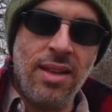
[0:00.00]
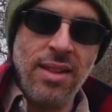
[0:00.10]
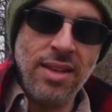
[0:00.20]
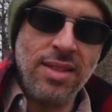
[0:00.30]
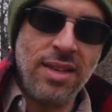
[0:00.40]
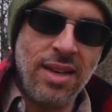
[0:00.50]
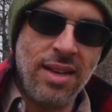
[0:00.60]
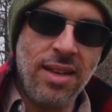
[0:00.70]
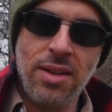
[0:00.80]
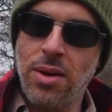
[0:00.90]
this
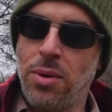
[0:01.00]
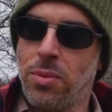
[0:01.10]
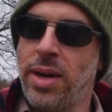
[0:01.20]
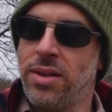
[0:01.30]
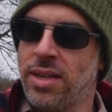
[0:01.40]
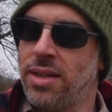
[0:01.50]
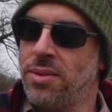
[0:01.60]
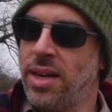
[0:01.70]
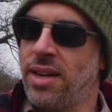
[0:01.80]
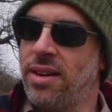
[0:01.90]
Colt Rail Gun
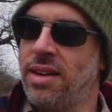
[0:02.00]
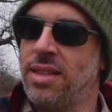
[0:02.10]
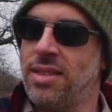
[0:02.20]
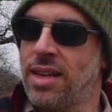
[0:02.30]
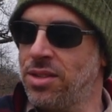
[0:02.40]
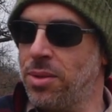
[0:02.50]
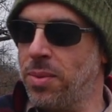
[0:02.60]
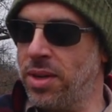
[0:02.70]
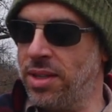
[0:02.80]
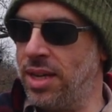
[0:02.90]
right here is actually
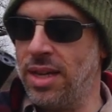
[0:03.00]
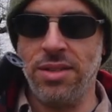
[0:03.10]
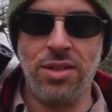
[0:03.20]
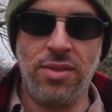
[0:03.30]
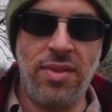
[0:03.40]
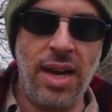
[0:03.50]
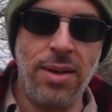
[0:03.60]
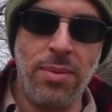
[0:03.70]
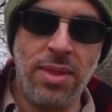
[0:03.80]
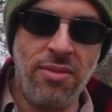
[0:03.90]
working just
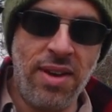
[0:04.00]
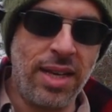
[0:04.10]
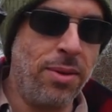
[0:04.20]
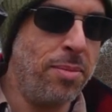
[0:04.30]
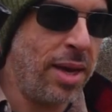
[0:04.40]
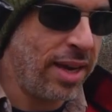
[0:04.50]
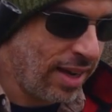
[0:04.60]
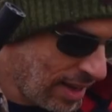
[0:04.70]
fine with the factory mag